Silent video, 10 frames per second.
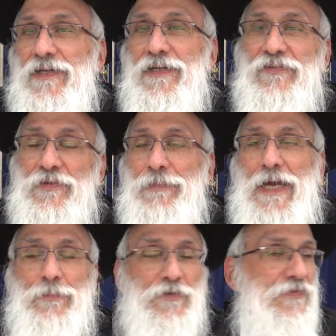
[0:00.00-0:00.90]
It's a
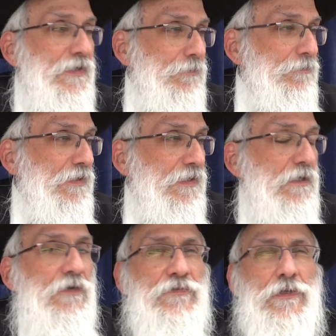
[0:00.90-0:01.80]
maimer of
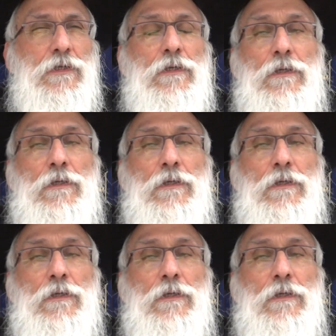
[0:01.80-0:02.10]
the